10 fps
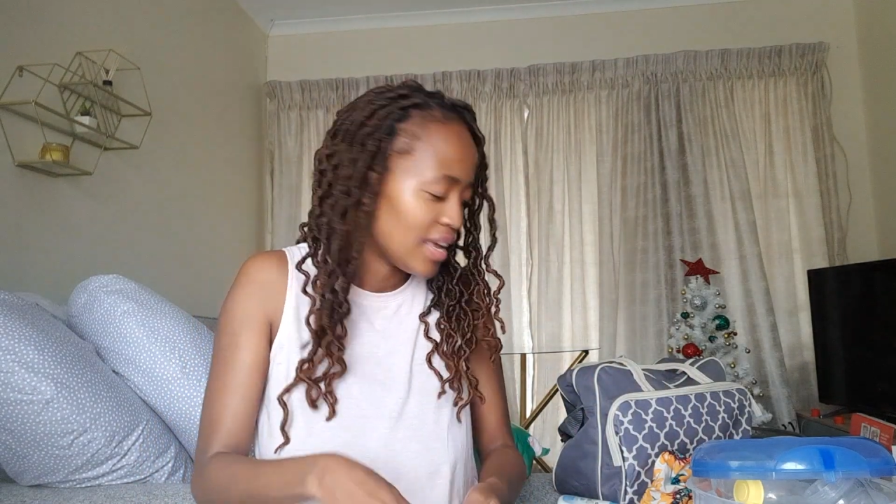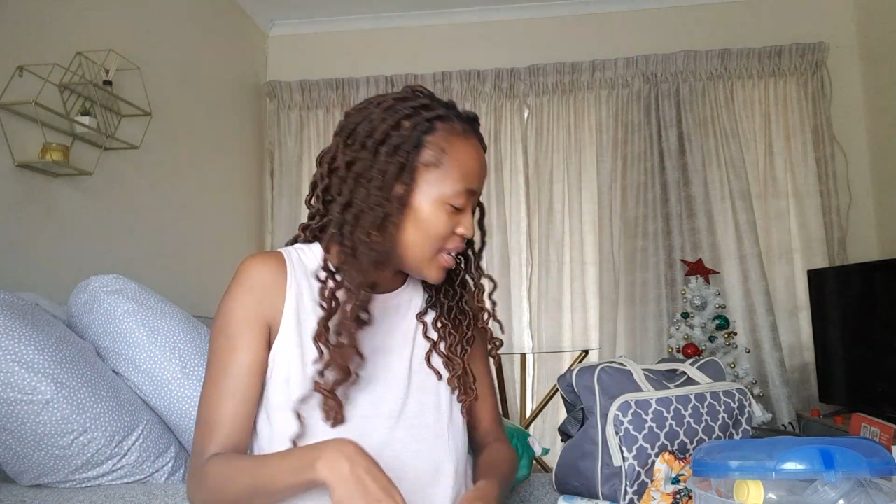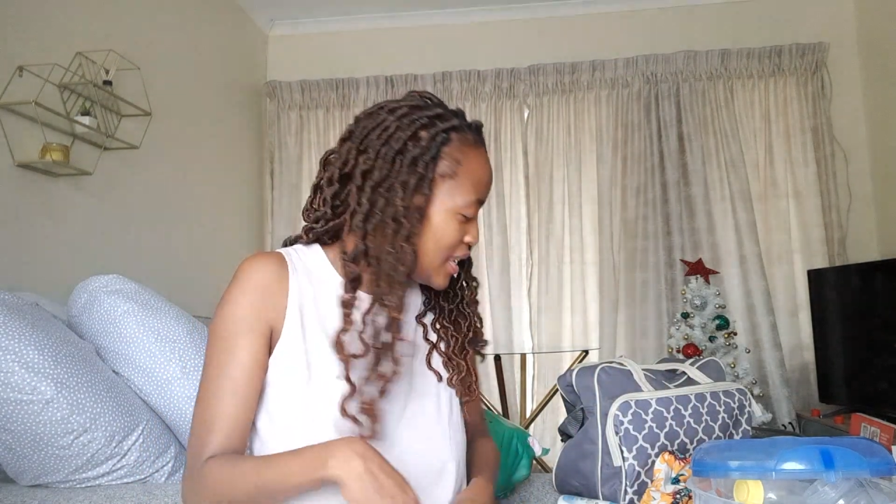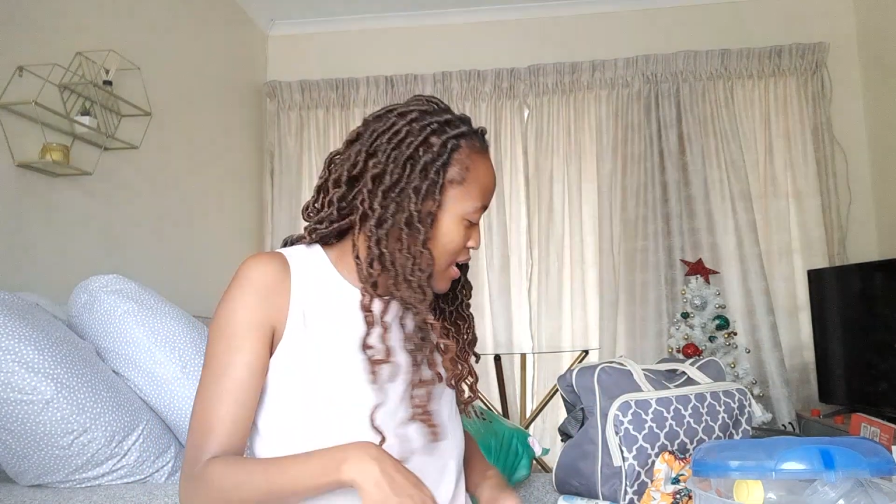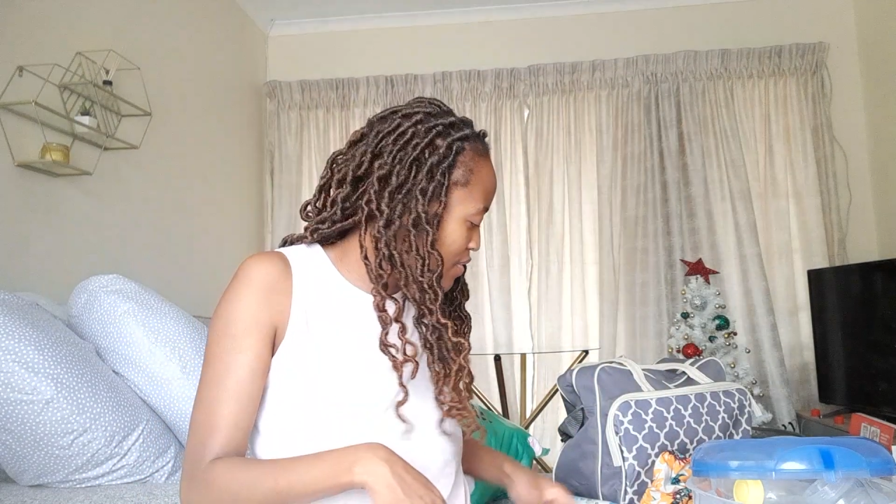
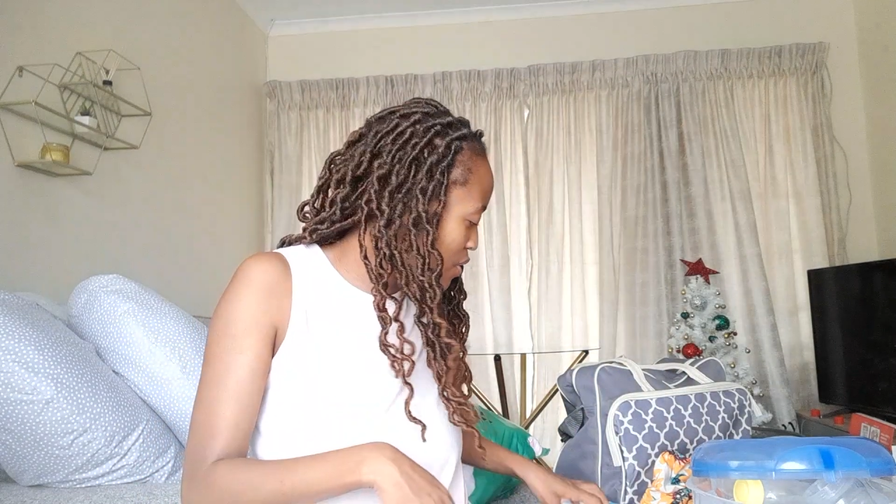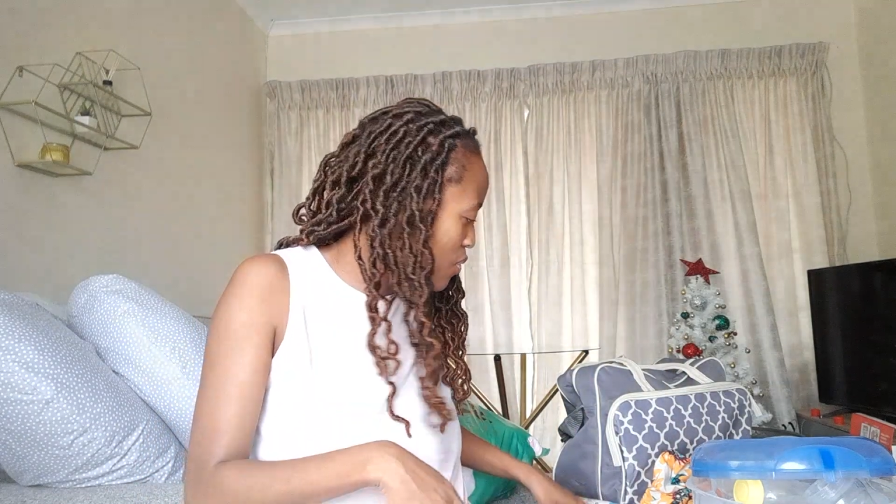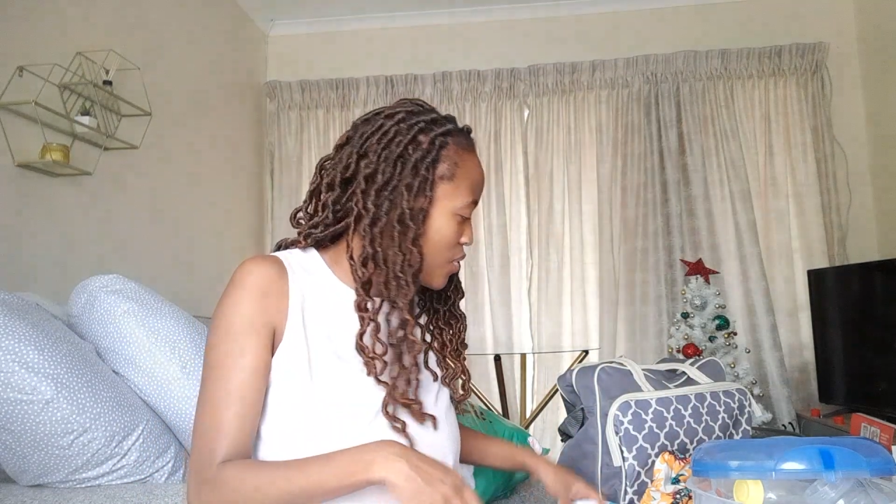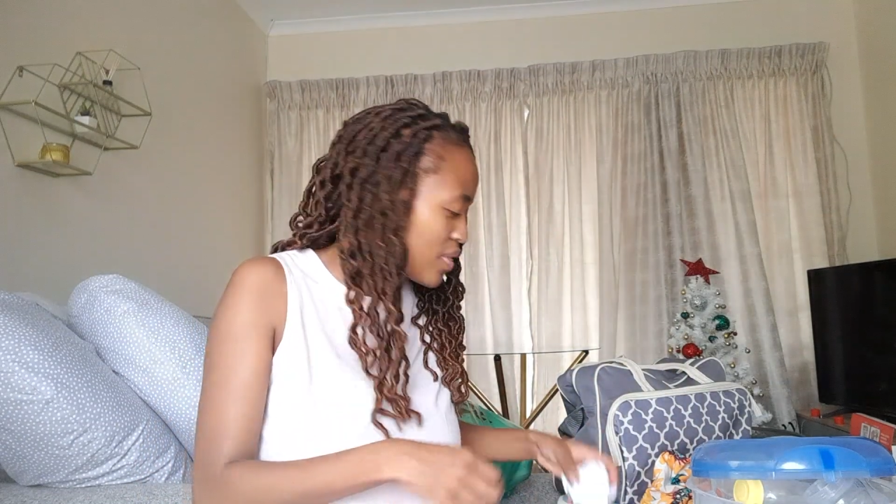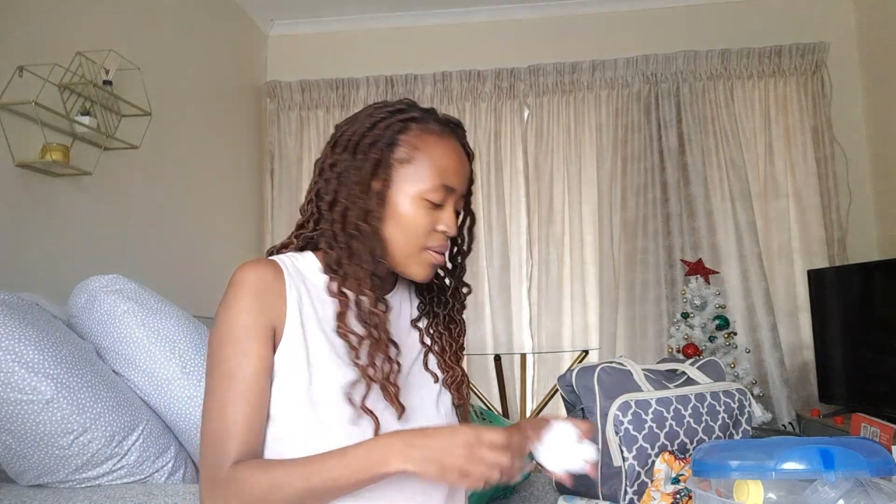never
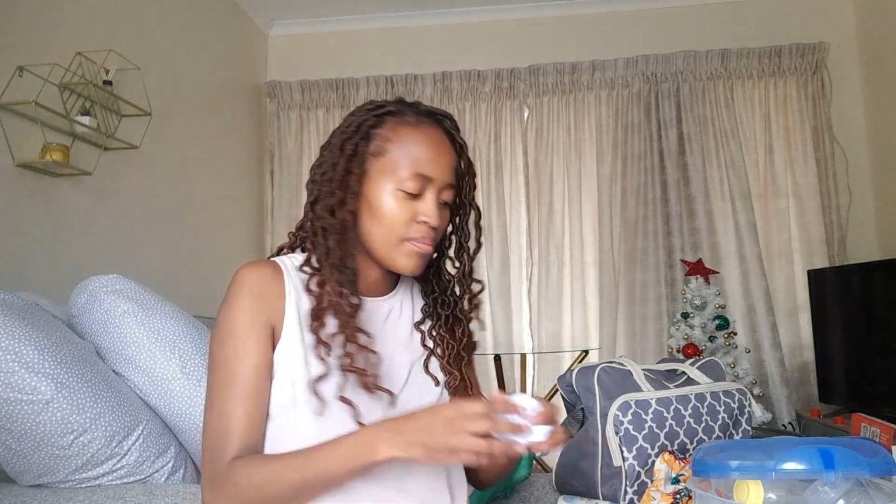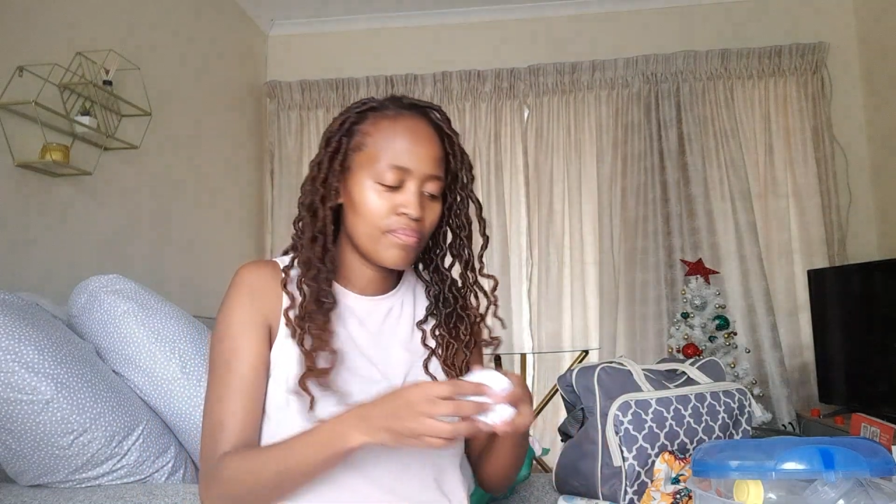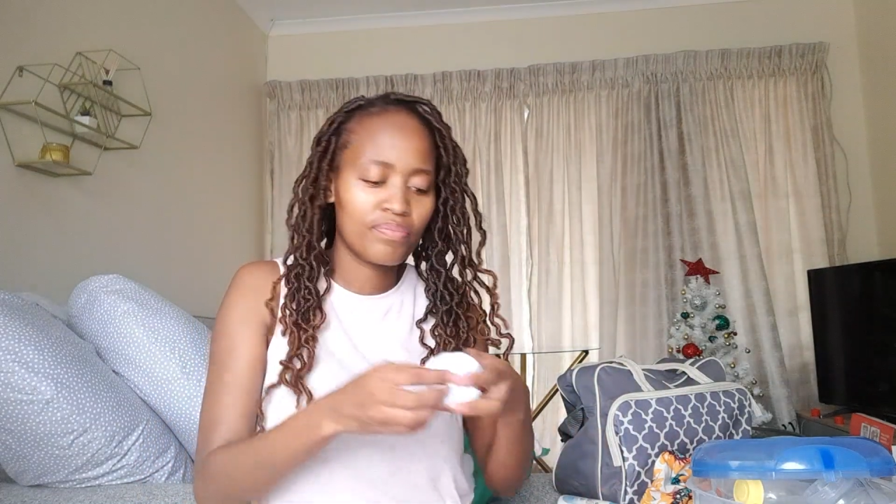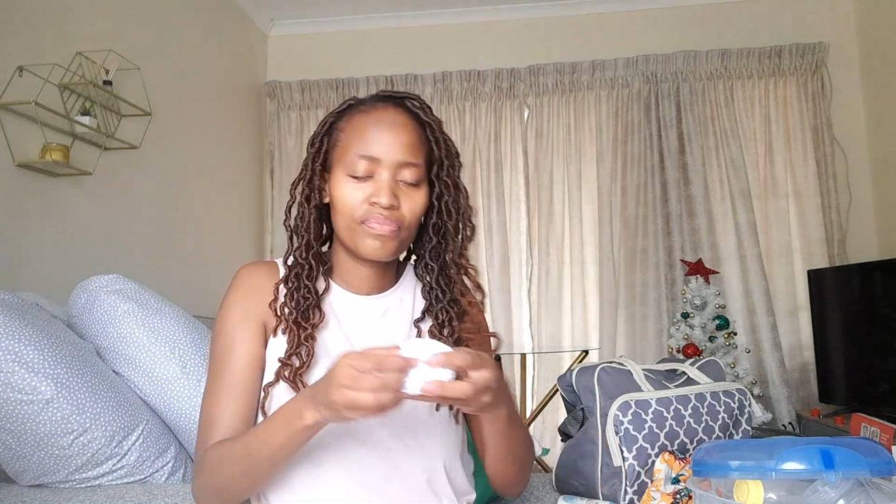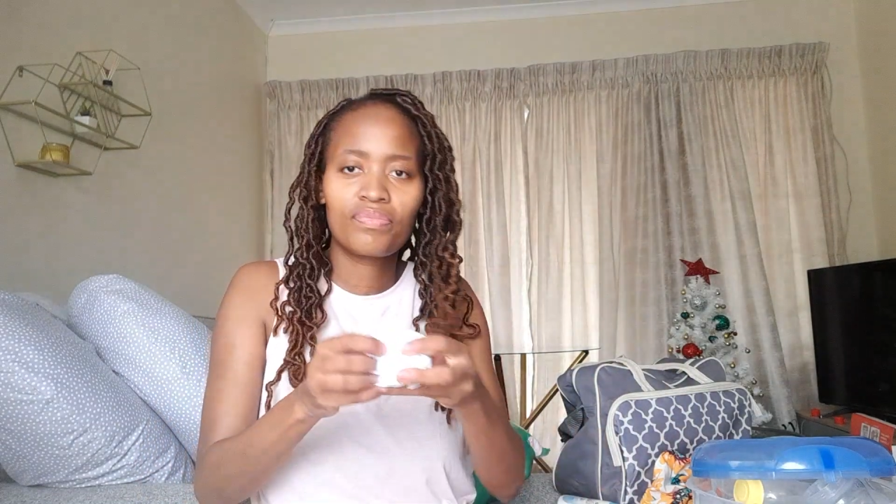worn them,
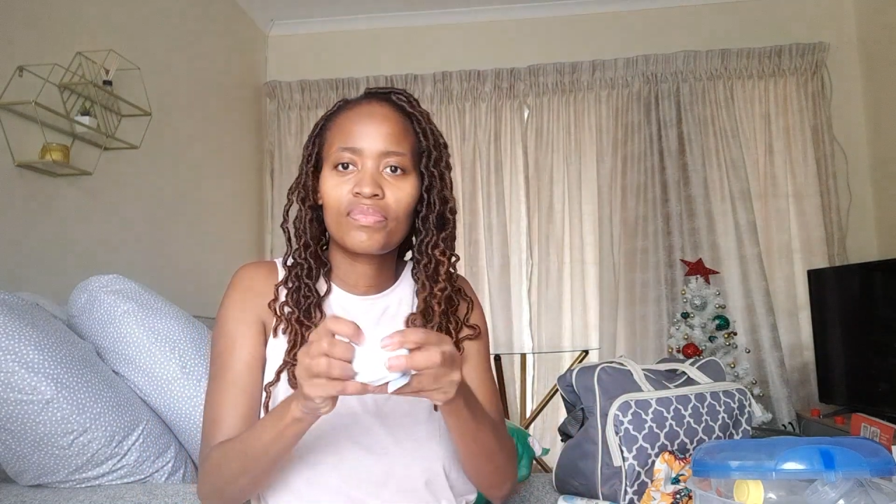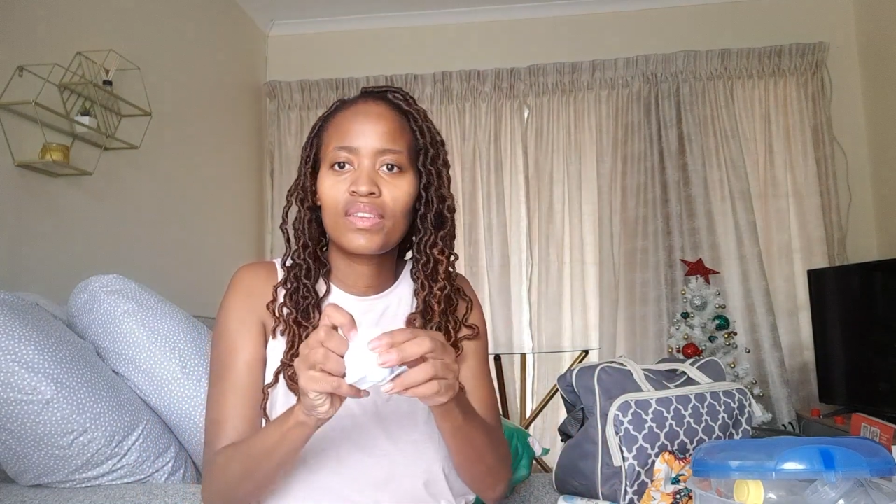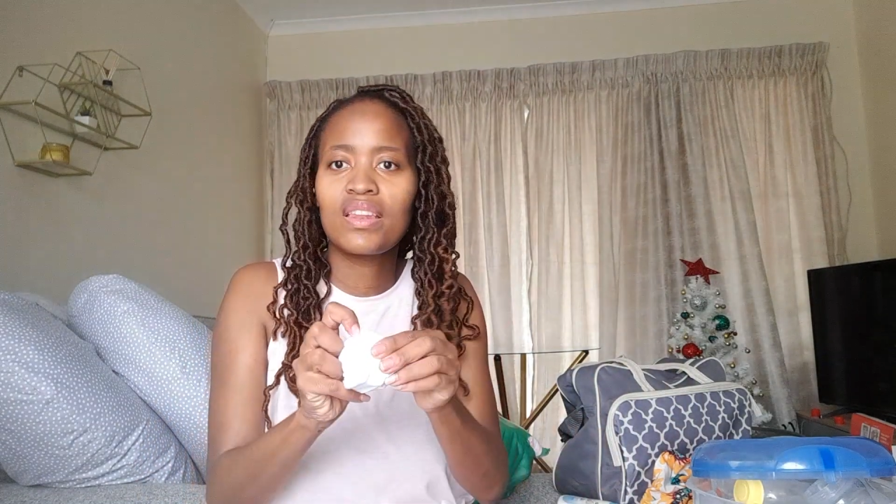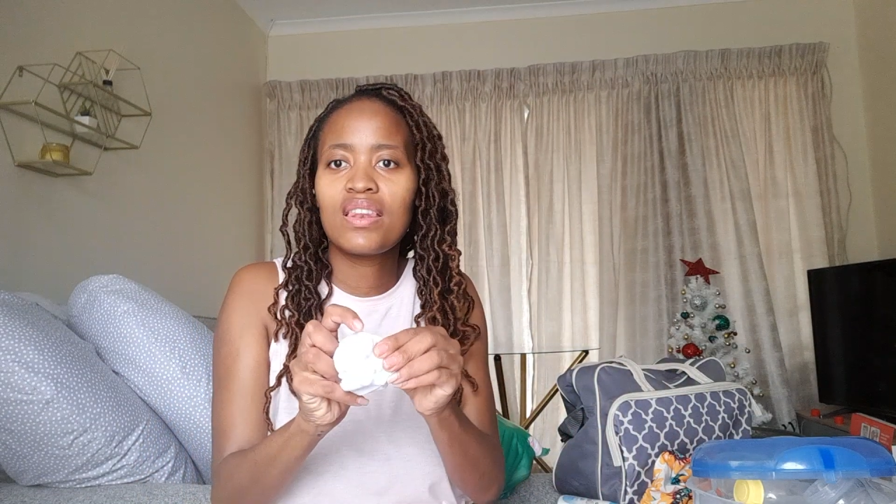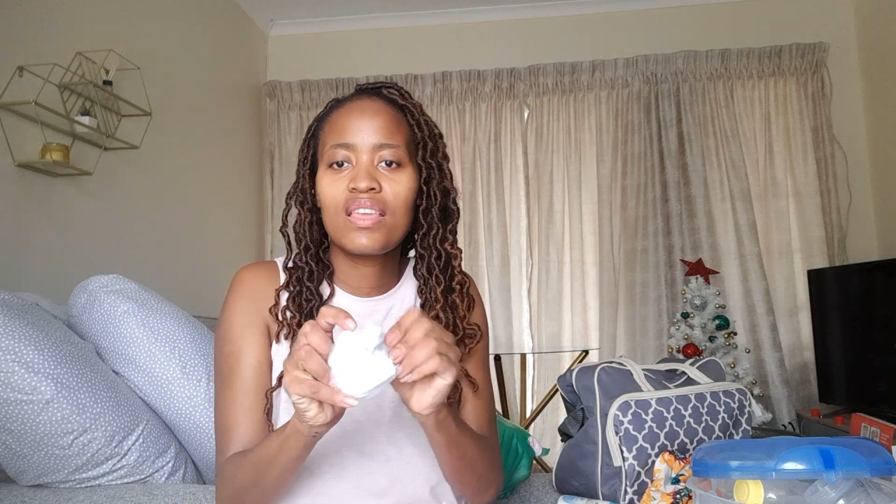
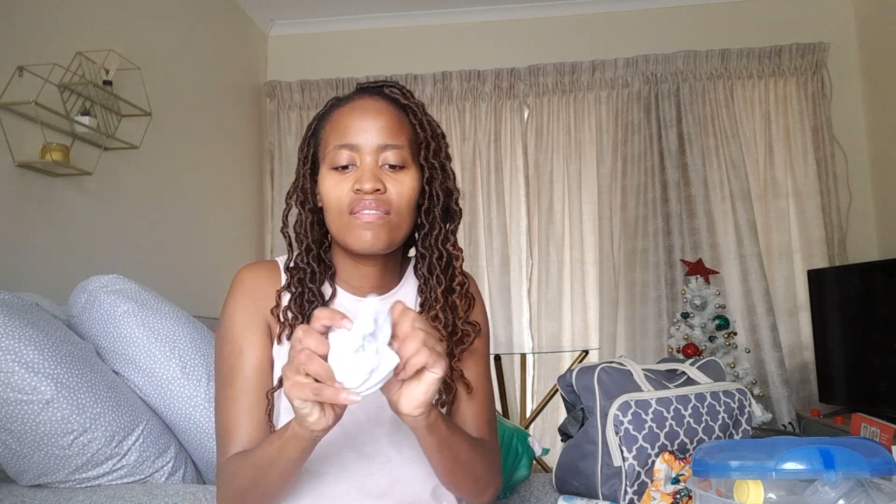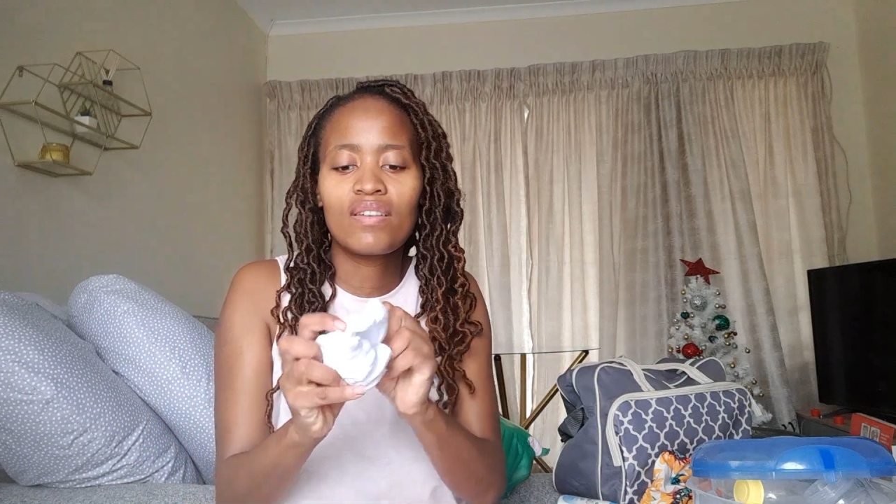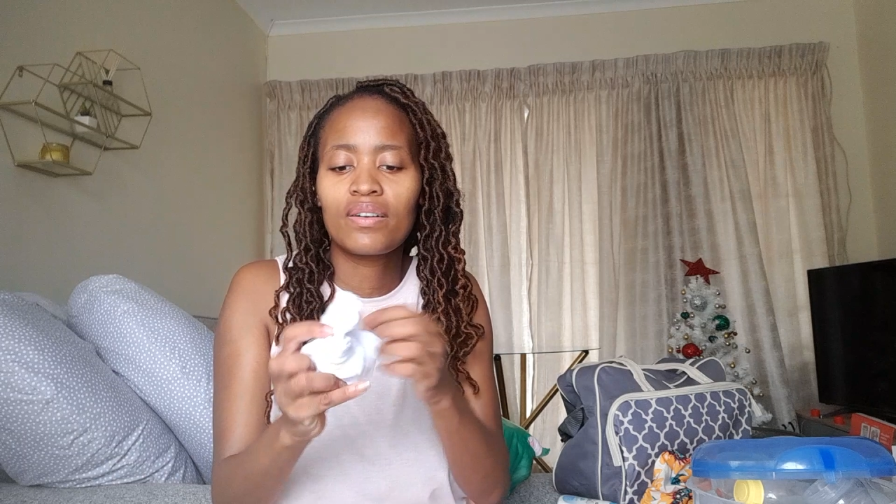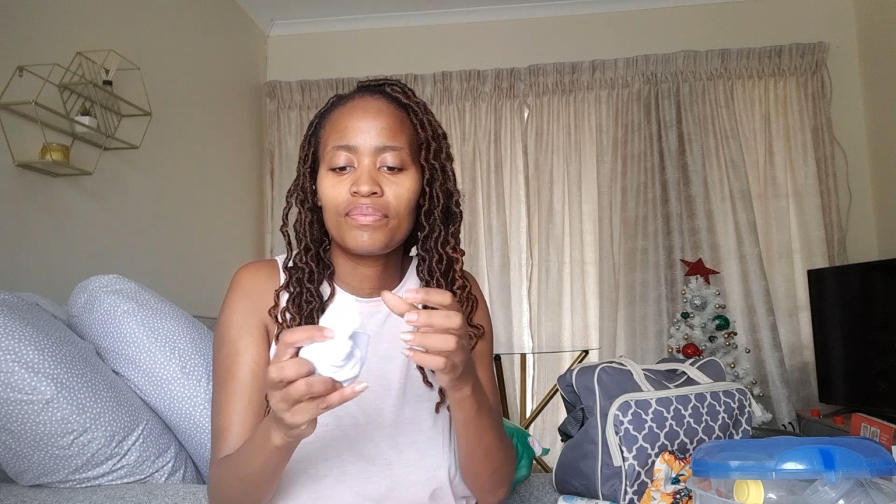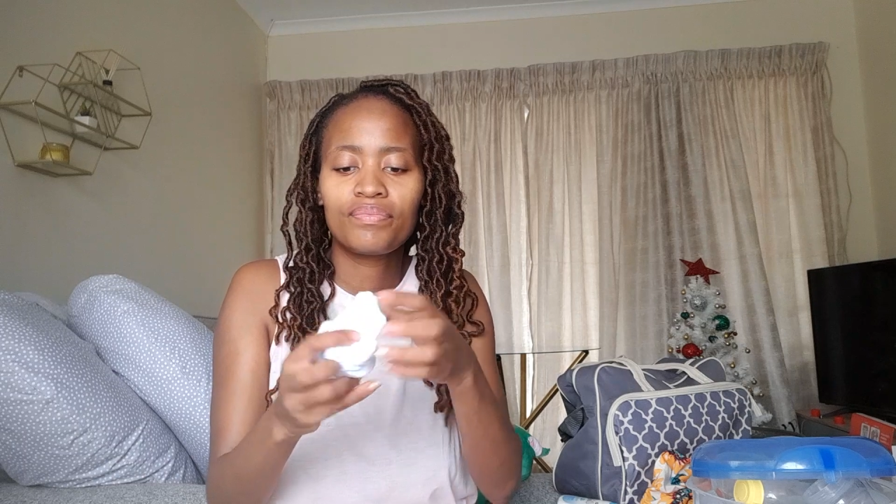never